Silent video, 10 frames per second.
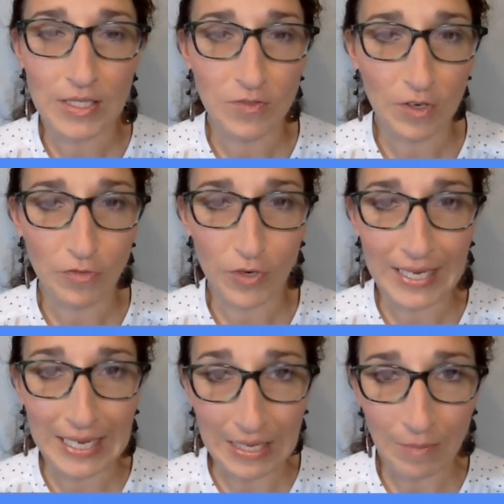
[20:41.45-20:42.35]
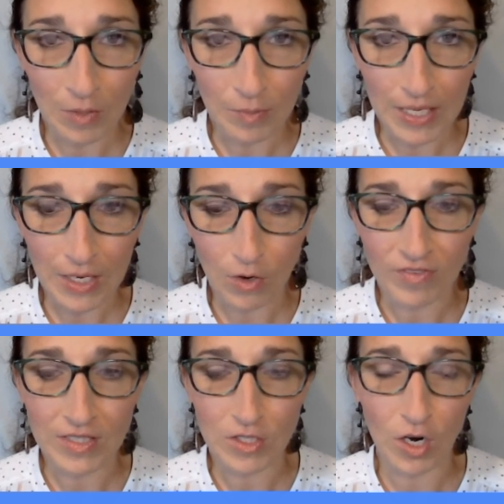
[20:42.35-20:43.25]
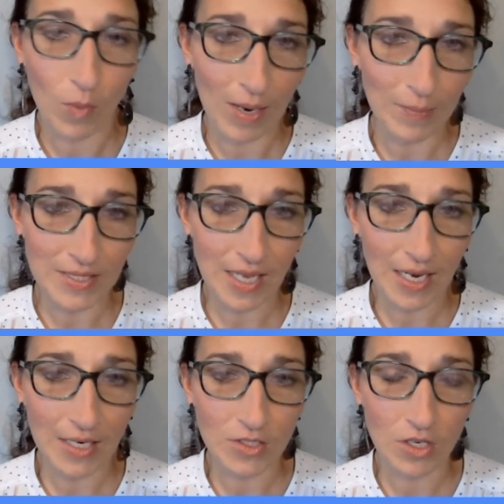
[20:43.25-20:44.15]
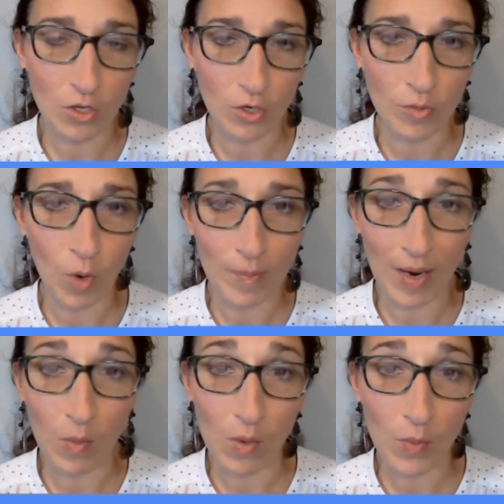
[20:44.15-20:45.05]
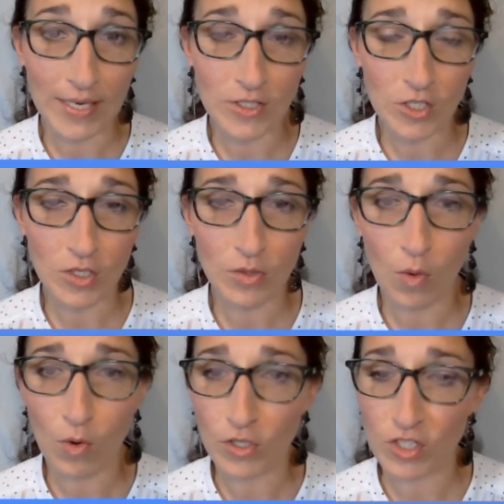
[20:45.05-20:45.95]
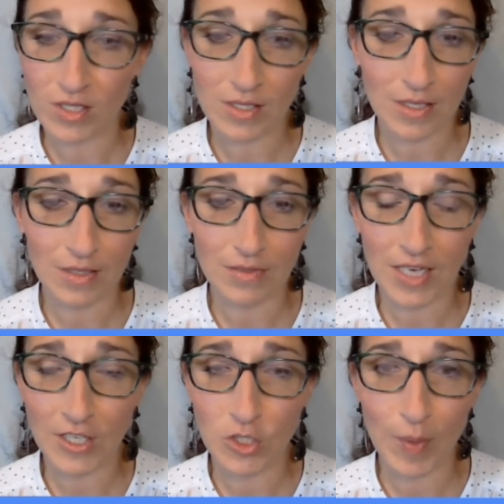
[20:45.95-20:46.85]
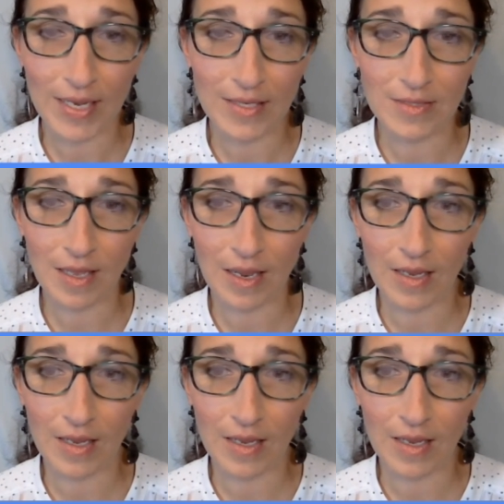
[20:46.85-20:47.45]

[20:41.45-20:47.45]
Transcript: please feel free to email me or visit our website to learn more about what we do or just to touch base.